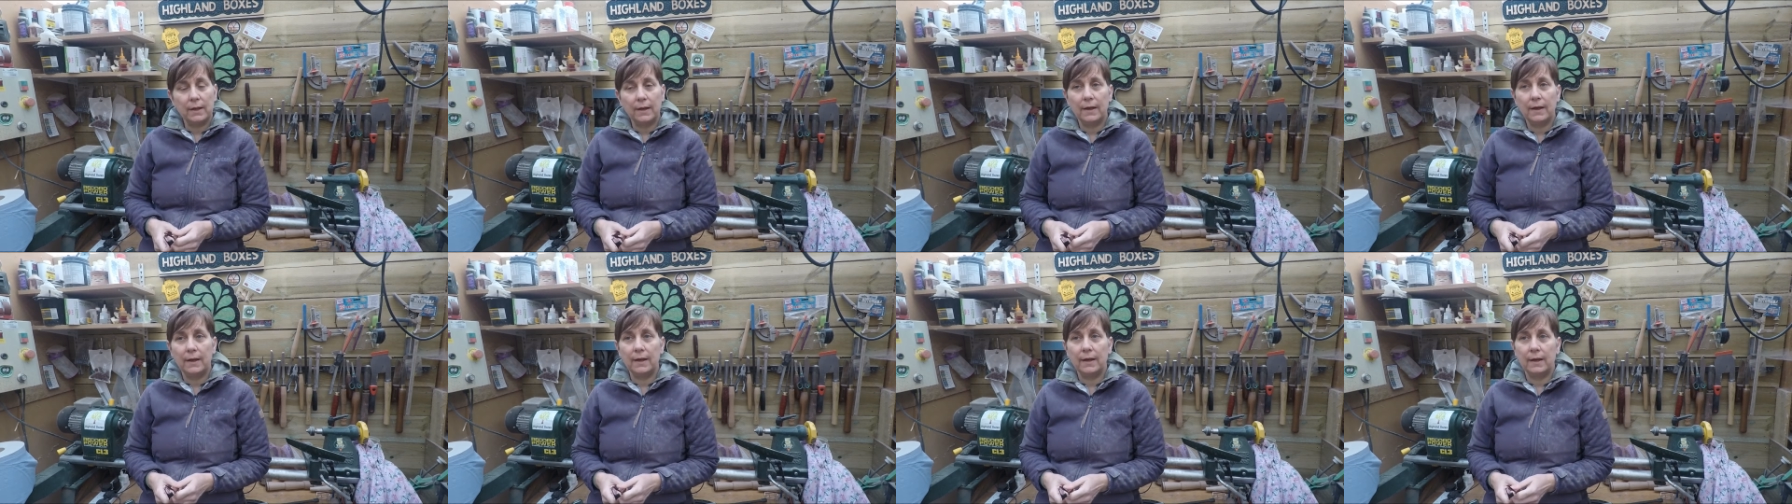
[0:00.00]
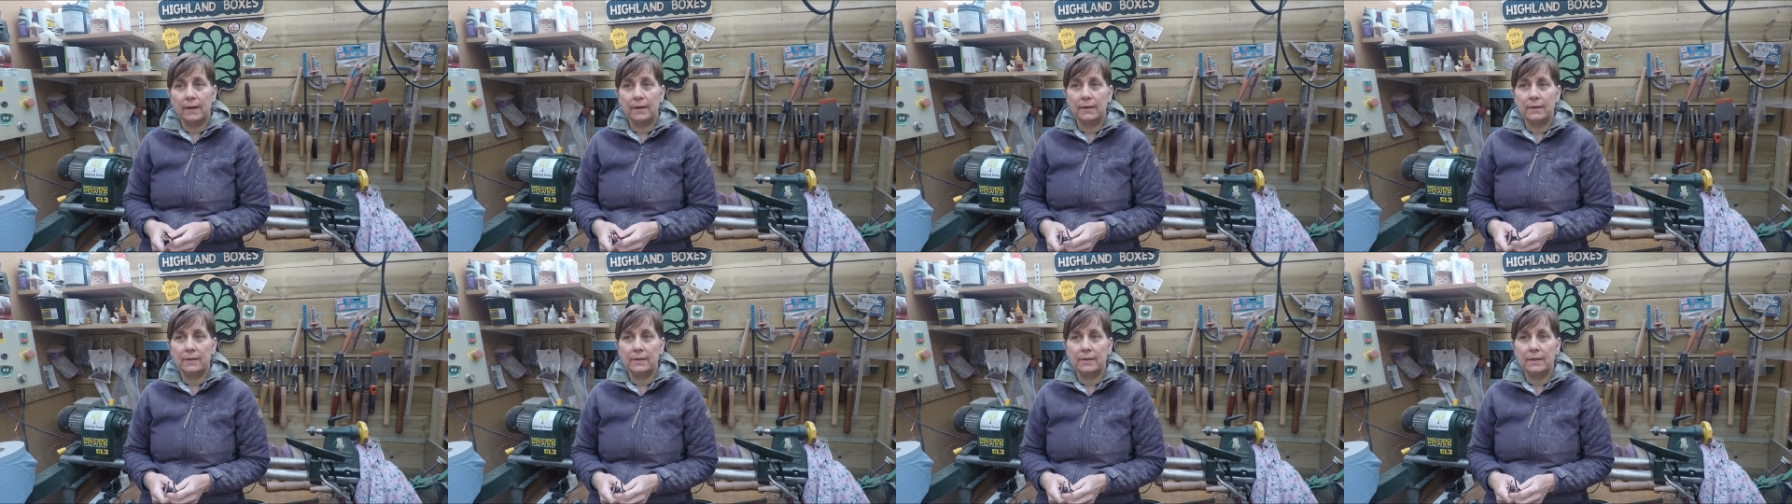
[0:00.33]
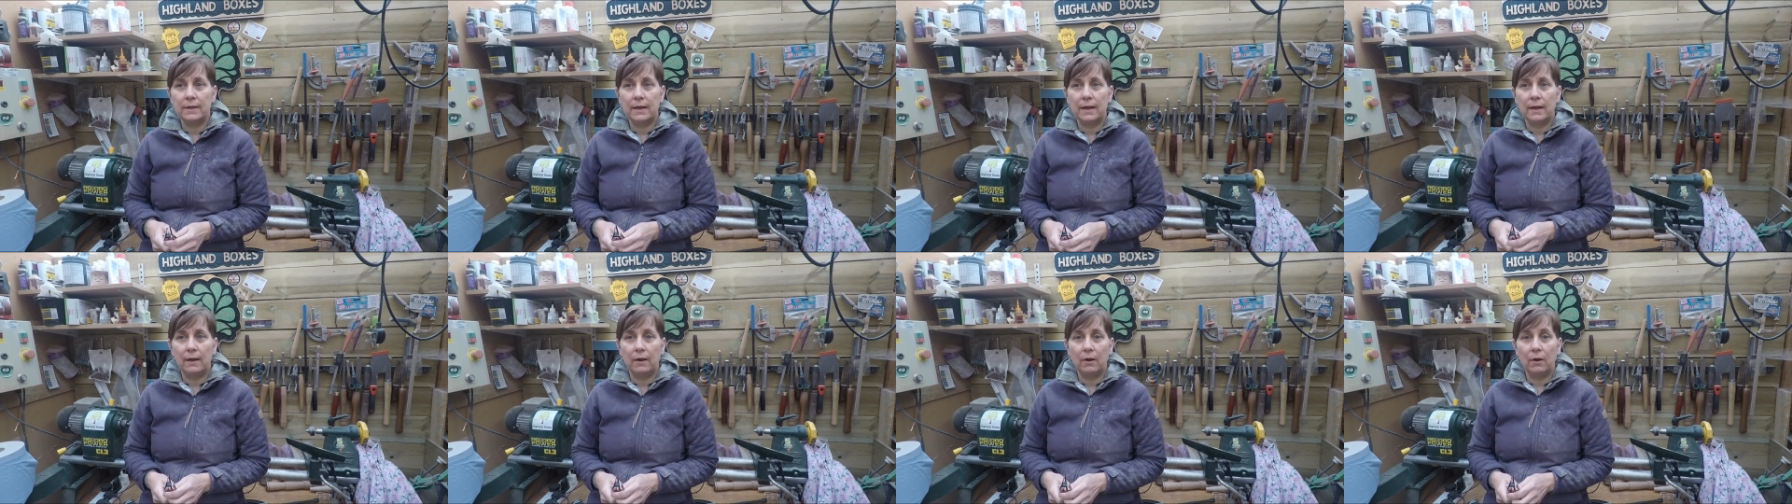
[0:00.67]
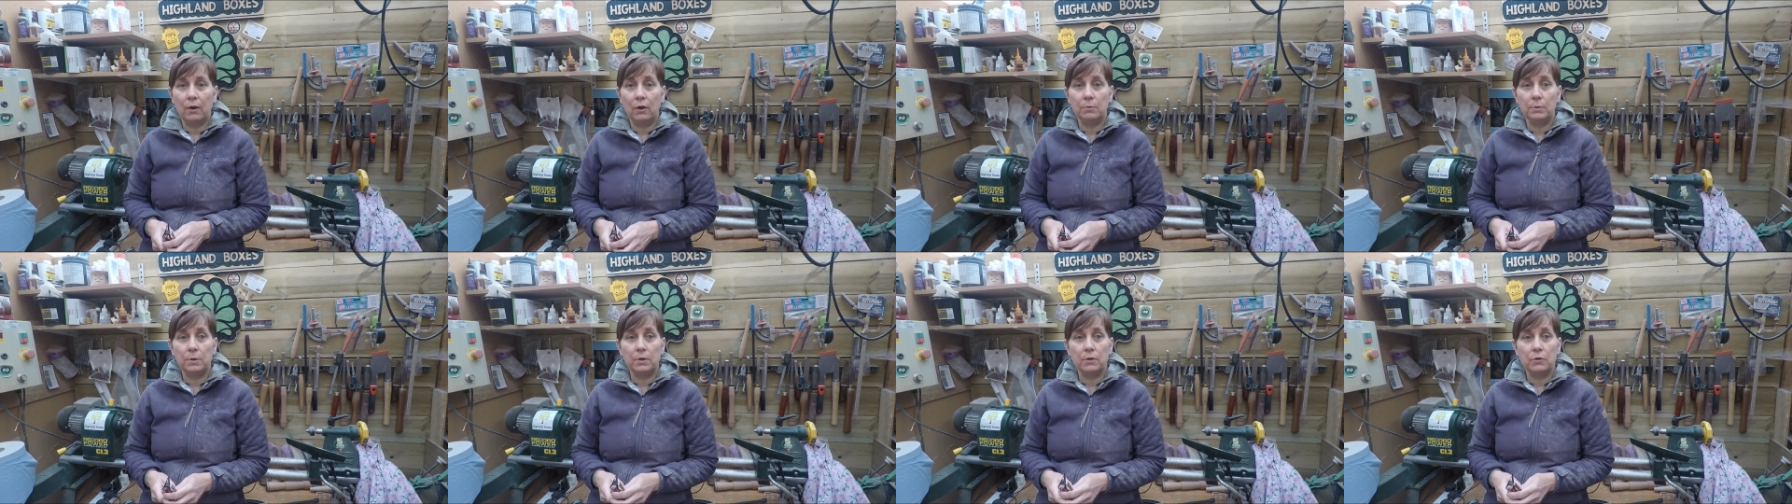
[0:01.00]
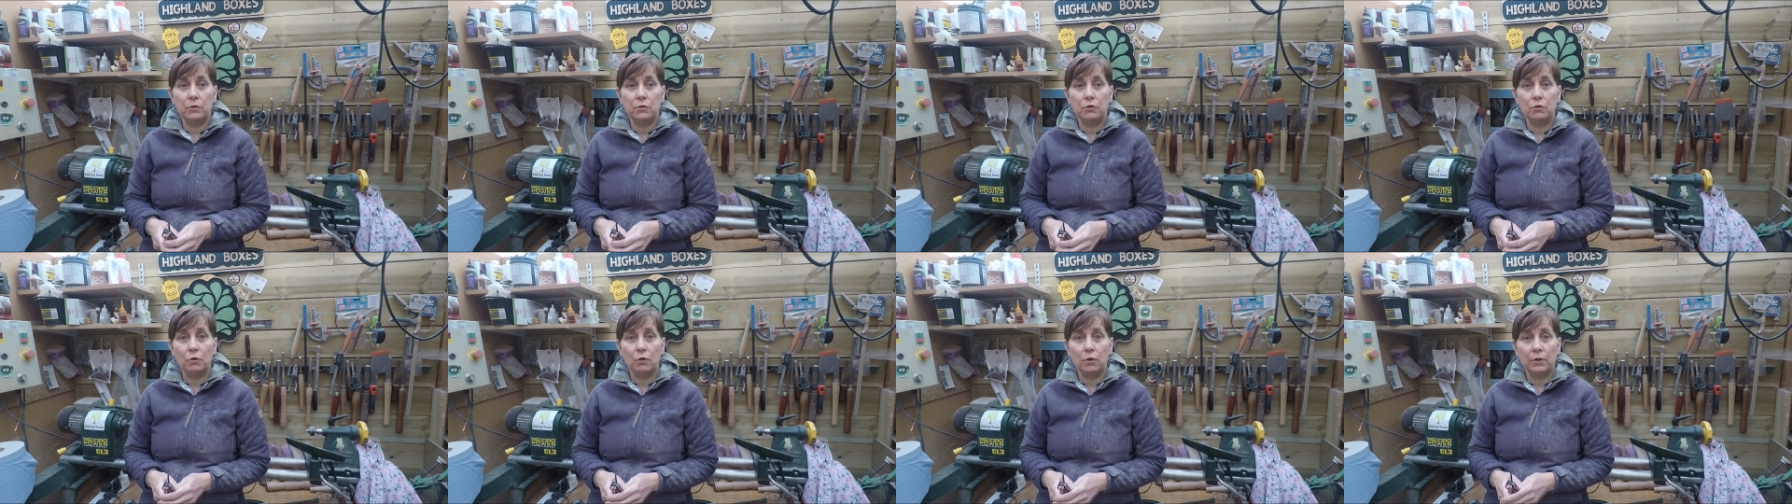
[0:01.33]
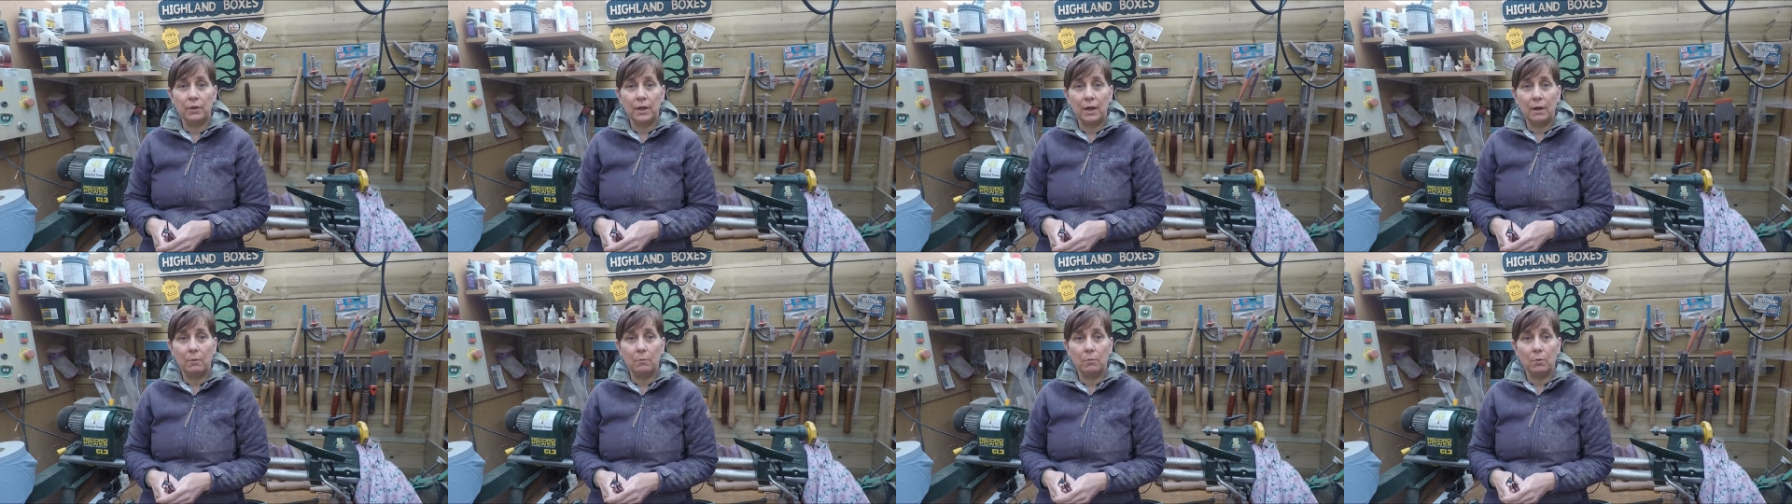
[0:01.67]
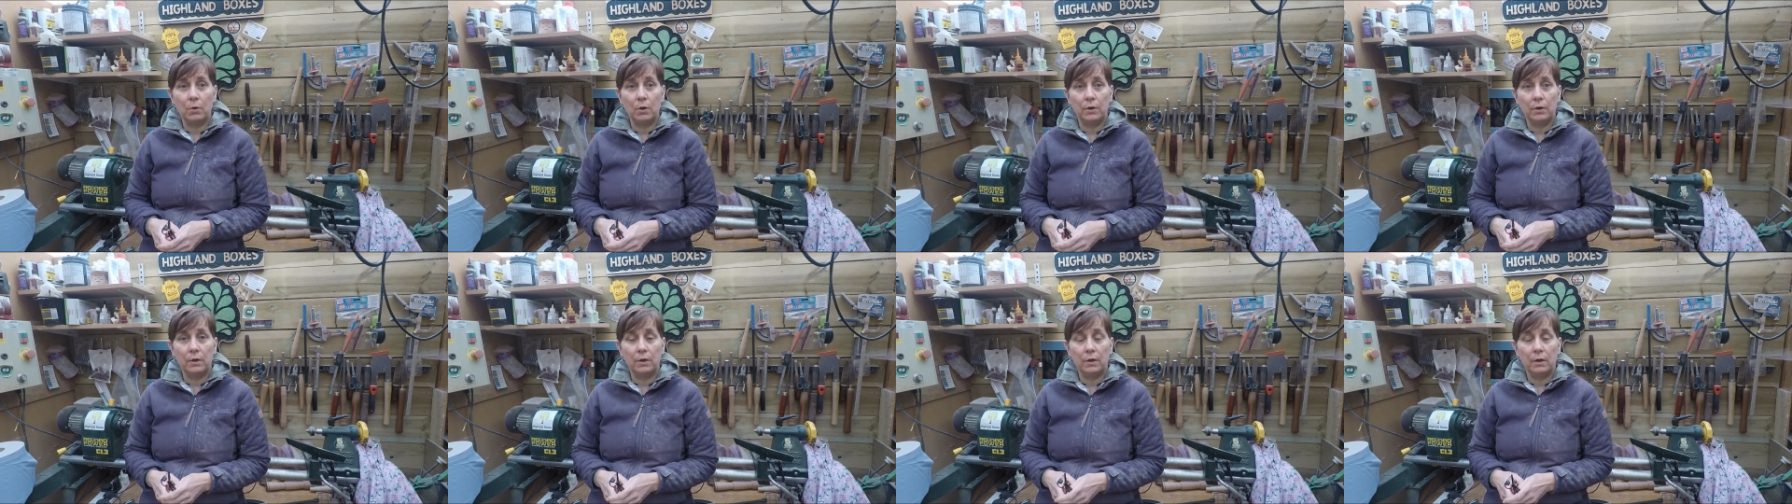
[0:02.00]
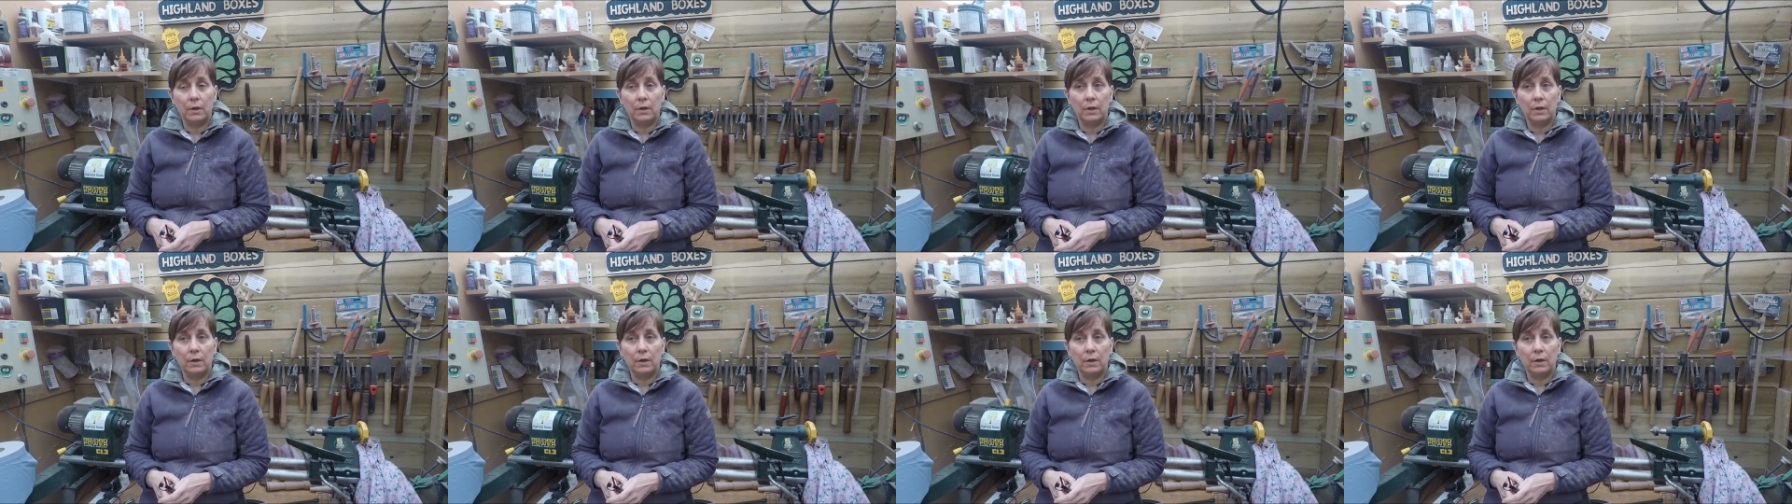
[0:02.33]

and I hope you enjoy that one.